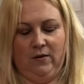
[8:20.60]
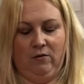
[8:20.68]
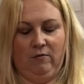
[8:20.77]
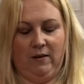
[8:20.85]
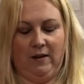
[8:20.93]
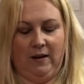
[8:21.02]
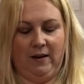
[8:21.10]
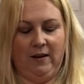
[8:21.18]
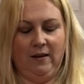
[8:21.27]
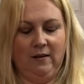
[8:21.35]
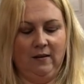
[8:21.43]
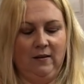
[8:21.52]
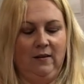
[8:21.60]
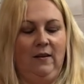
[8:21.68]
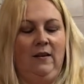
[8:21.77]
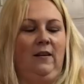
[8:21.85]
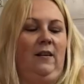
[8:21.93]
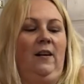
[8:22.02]
thread that in,
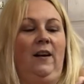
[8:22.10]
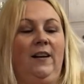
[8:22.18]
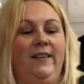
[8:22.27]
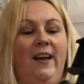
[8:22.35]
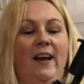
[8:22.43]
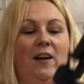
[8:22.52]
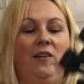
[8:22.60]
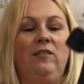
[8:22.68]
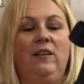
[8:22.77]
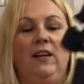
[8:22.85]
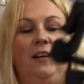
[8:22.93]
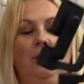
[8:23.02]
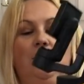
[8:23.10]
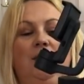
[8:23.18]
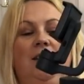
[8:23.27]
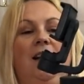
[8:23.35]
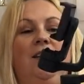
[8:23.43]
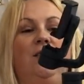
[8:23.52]
and now it will
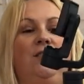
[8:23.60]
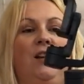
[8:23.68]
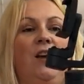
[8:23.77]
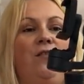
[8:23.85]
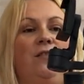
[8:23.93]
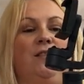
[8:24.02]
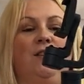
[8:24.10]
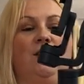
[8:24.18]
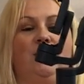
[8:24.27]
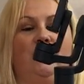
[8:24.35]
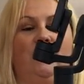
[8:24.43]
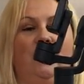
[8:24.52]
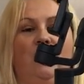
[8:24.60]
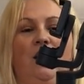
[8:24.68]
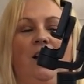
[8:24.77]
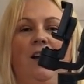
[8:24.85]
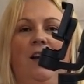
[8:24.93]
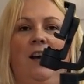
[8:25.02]
stand on surfaces
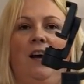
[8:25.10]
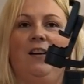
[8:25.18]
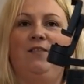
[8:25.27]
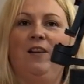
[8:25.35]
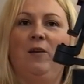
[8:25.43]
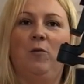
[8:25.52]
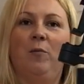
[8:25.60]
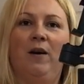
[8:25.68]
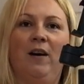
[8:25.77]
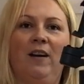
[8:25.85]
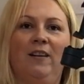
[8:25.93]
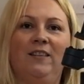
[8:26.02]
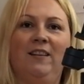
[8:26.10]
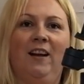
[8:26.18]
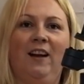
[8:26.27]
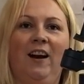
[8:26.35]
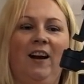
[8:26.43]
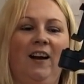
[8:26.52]
and film.
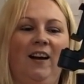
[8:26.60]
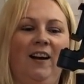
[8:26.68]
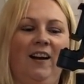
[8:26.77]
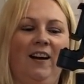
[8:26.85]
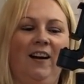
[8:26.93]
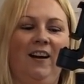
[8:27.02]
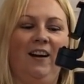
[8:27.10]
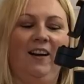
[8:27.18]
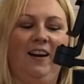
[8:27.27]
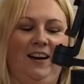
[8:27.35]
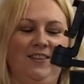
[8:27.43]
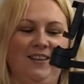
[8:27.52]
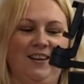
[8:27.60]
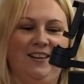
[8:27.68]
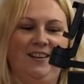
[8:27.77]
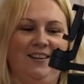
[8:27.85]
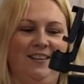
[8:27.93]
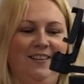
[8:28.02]
Ta-da! How's that
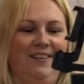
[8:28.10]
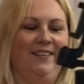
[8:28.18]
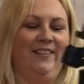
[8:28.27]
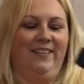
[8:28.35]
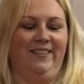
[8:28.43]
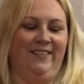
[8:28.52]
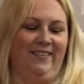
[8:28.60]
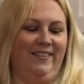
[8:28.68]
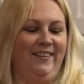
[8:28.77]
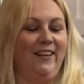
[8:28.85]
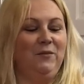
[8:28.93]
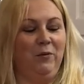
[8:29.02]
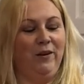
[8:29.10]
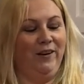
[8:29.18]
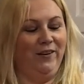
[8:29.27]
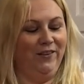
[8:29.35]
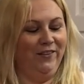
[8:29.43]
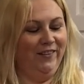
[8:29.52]
then? That's pretty
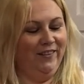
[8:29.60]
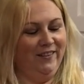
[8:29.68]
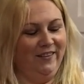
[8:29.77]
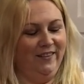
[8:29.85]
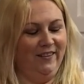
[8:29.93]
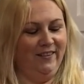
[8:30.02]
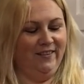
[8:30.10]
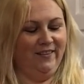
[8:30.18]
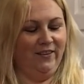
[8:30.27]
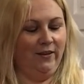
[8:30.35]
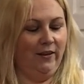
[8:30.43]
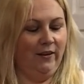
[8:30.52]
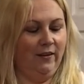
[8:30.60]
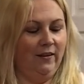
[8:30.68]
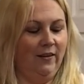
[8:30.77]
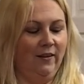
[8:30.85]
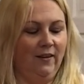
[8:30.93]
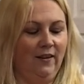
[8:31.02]
cool, do you think?
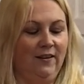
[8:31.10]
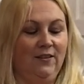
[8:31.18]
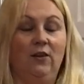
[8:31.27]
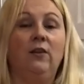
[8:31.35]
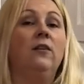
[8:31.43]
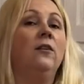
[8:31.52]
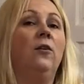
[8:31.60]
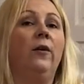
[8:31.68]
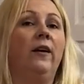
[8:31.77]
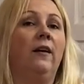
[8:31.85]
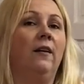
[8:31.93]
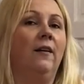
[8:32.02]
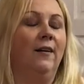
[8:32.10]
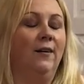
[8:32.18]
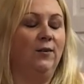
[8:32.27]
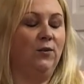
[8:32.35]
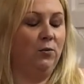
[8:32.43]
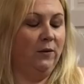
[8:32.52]
So, quick
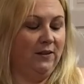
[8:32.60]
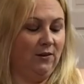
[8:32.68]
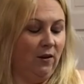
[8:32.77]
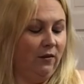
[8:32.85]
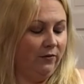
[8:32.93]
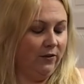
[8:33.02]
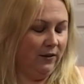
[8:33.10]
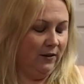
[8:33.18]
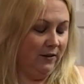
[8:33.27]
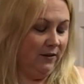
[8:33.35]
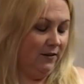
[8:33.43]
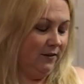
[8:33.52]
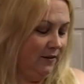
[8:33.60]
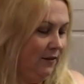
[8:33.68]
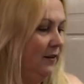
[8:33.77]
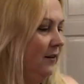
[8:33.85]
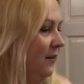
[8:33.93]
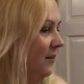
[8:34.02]
twist off.
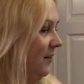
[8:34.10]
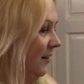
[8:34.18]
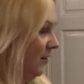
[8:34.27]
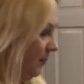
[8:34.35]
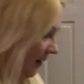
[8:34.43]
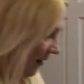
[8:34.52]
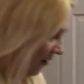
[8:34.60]
Sounds a bit